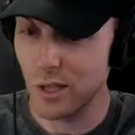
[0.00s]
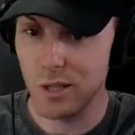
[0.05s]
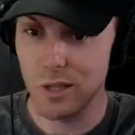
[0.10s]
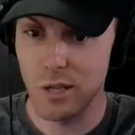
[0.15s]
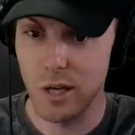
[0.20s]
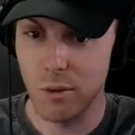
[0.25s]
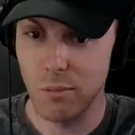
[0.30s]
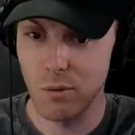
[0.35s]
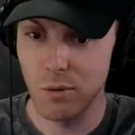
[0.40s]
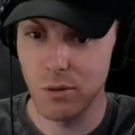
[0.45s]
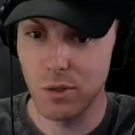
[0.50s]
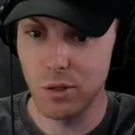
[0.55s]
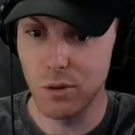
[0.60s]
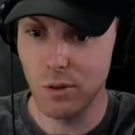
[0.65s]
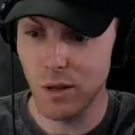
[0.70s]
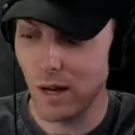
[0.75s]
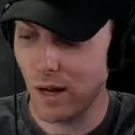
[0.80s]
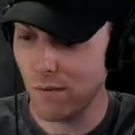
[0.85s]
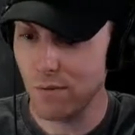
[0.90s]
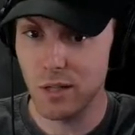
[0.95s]
as an example, you
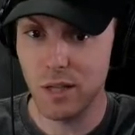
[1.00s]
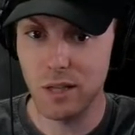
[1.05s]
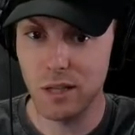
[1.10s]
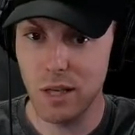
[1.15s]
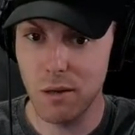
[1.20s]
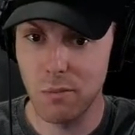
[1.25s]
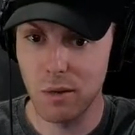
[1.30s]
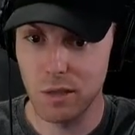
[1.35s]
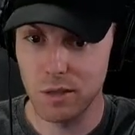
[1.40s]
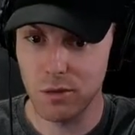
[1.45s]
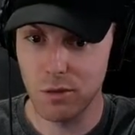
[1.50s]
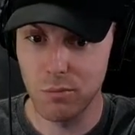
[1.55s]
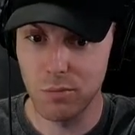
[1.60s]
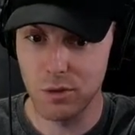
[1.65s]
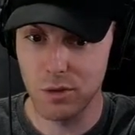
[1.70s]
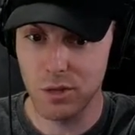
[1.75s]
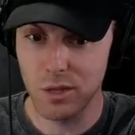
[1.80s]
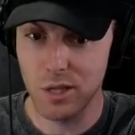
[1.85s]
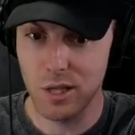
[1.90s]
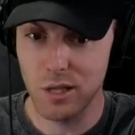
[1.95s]
don't have to get that mixer,
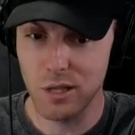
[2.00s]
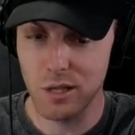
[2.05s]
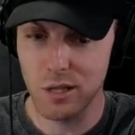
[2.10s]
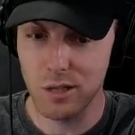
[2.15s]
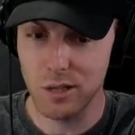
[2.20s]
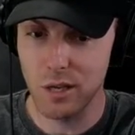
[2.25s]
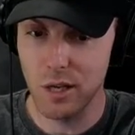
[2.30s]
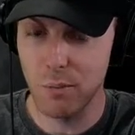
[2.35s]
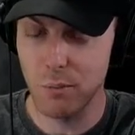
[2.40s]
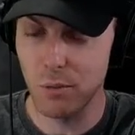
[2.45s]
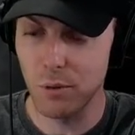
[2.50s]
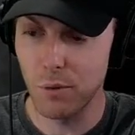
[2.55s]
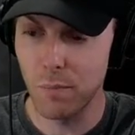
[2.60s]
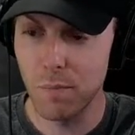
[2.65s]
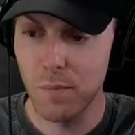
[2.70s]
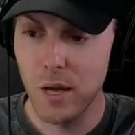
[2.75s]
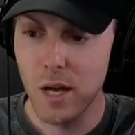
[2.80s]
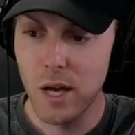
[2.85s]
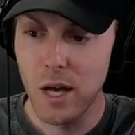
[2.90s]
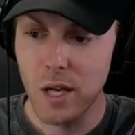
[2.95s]
but just as an example,
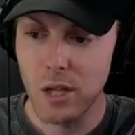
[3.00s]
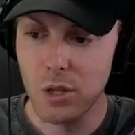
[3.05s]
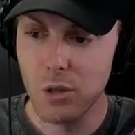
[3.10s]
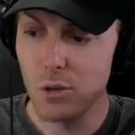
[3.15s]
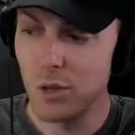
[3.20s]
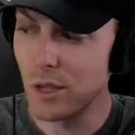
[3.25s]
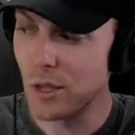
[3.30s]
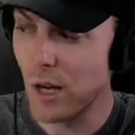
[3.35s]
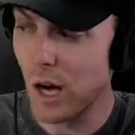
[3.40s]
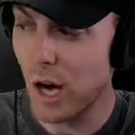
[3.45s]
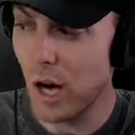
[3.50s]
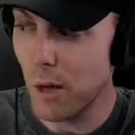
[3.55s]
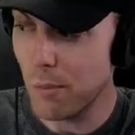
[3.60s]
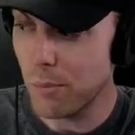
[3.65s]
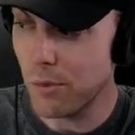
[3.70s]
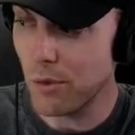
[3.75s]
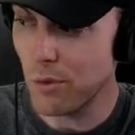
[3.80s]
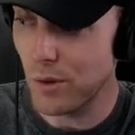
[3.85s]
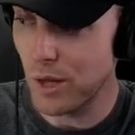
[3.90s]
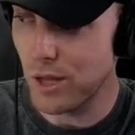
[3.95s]
you can
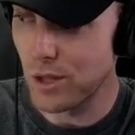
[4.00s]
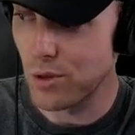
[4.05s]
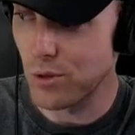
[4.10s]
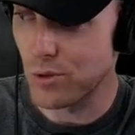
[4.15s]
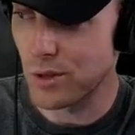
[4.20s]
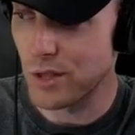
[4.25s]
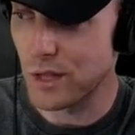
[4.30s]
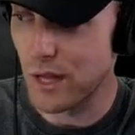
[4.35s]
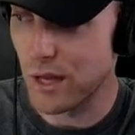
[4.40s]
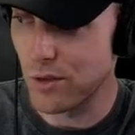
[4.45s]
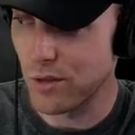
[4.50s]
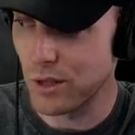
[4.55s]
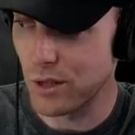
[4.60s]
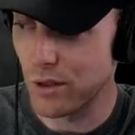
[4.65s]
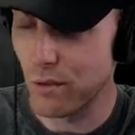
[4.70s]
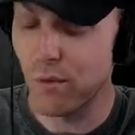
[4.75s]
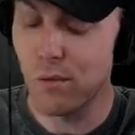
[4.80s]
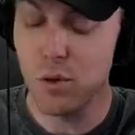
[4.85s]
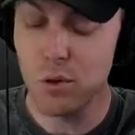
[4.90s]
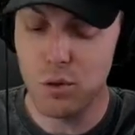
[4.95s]
upgrade your sound
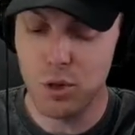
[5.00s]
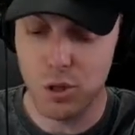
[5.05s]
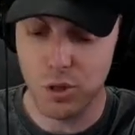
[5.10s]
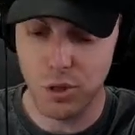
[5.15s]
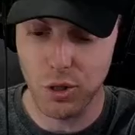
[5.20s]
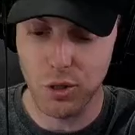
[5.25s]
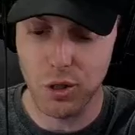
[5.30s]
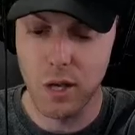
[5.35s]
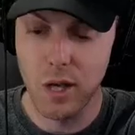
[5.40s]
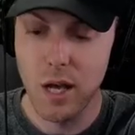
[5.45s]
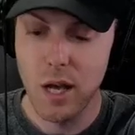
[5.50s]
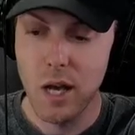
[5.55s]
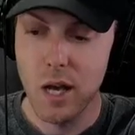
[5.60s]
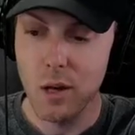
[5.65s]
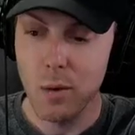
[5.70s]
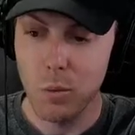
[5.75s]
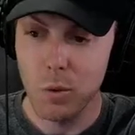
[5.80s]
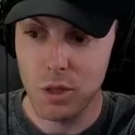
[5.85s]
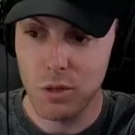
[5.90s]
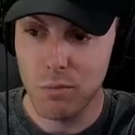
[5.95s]
in the future,
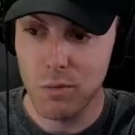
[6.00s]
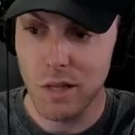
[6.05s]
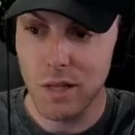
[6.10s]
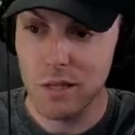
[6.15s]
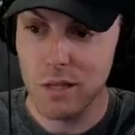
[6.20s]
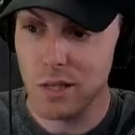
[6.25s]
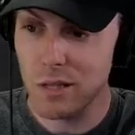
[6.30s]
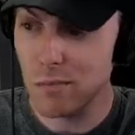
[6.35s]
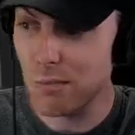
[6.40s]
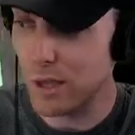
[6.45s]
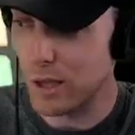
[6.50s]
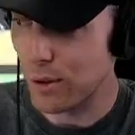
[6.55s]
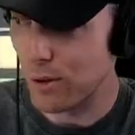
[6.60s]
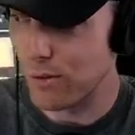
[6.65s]
which makes this